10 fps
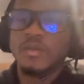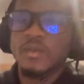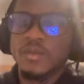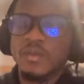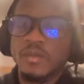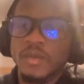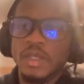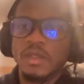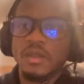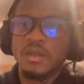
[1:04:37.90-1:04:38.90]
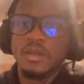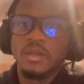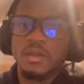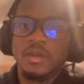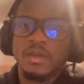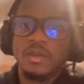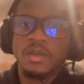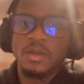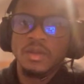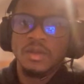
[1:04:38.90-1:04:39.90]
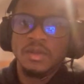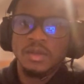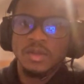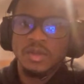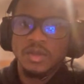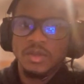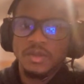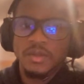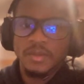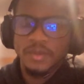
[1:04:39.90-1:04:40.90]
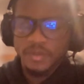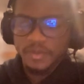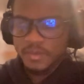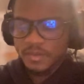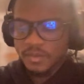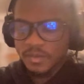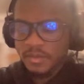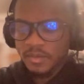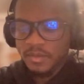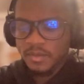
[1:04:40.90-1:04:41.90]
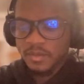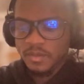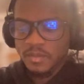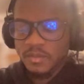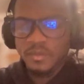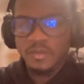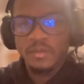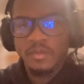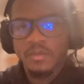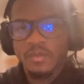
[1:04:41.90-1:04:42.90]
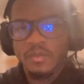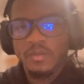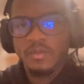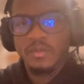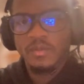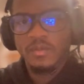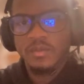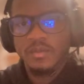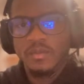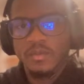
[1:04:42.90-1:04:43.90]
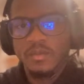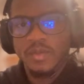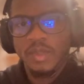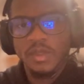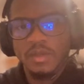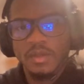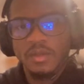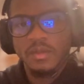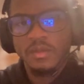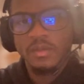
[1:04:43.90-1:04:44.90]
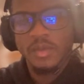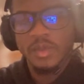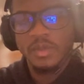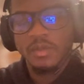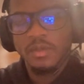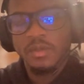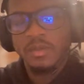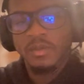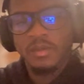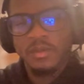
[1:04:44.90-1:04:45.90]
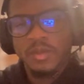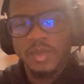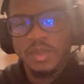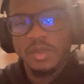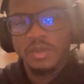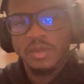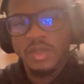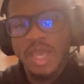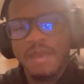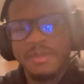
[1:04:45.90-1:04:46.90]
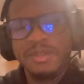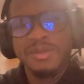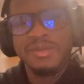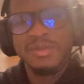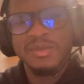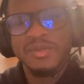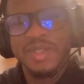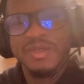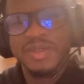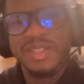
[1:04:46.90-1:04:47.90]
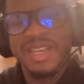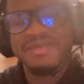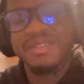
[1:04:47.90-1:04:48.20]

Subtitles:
and you could get a gem like Andrew Nemhard right now. He's the first pick in the second round. Great player. Yeah. Not? Yeah. I mean, really what life is